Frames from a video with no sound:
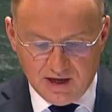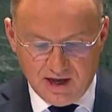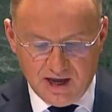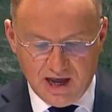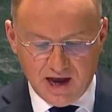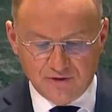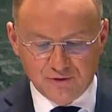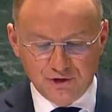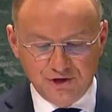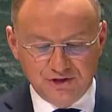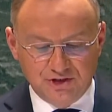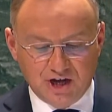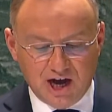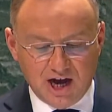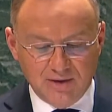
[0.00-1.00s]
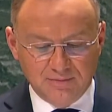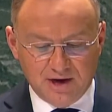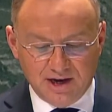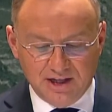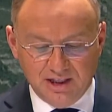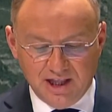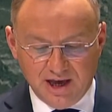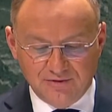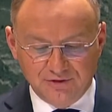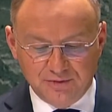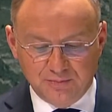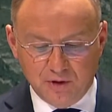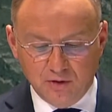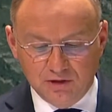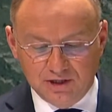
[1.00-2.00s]
Every time I
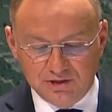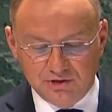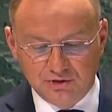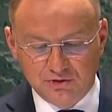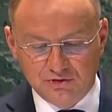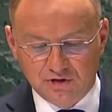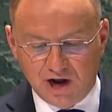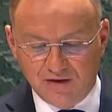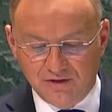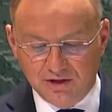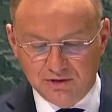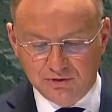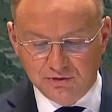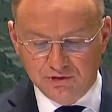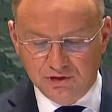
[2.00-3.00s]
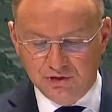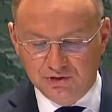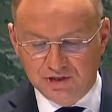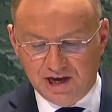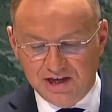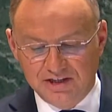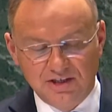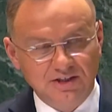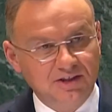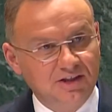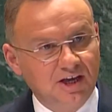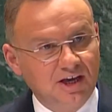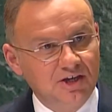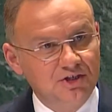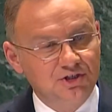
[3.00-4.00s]
left Poland to travel to the United
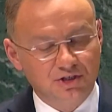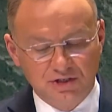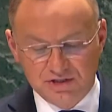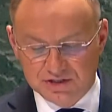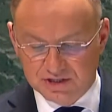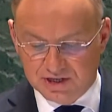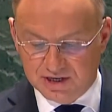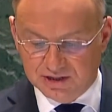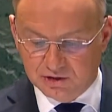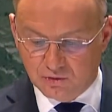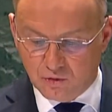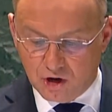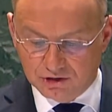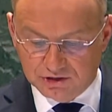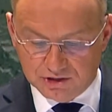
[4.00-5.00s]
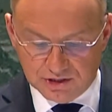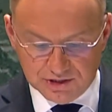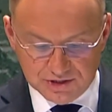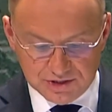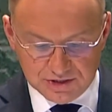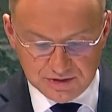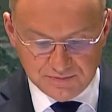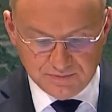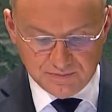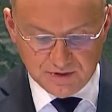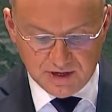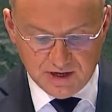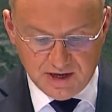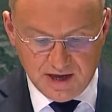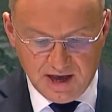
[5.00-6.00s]
Nations headquarters,
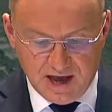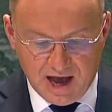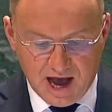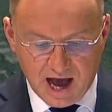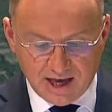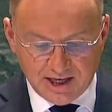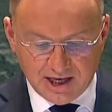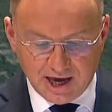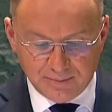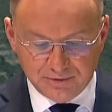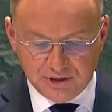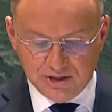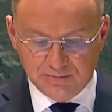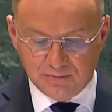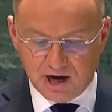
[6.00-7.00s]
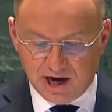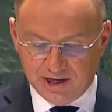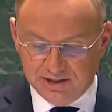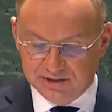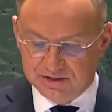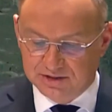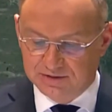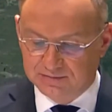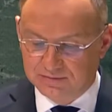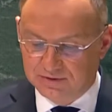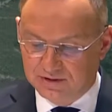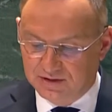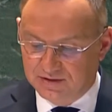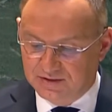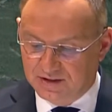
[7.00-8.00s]
I kept in mind
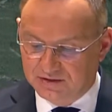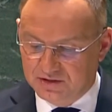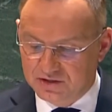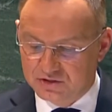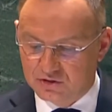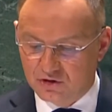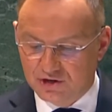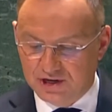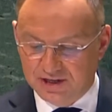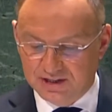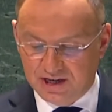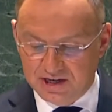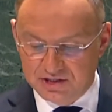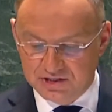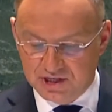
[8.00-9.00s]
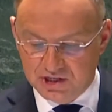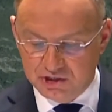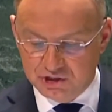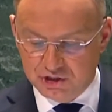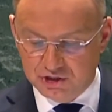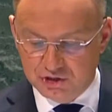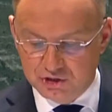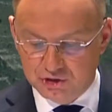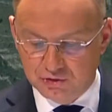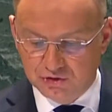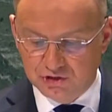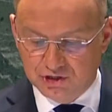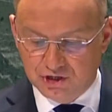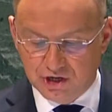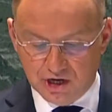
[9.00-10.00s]
that this organization
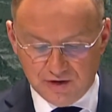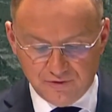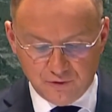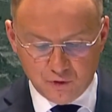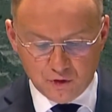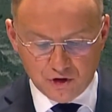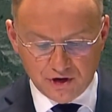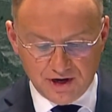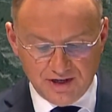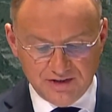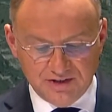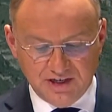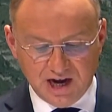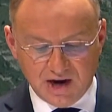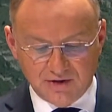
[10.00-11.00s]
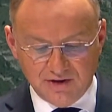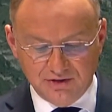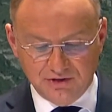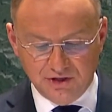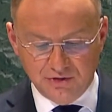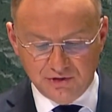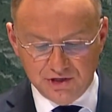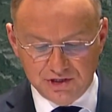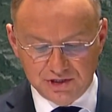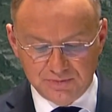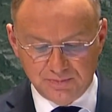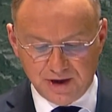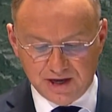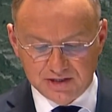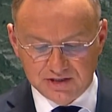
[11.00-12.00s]
should care for and guarantee
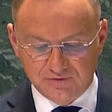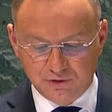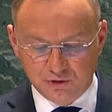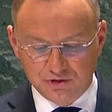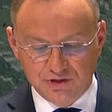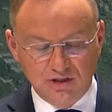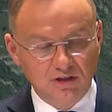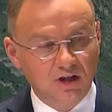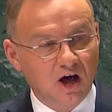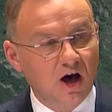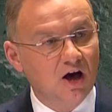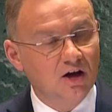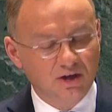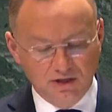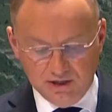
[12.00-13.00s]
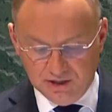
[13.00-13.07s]
respect for the law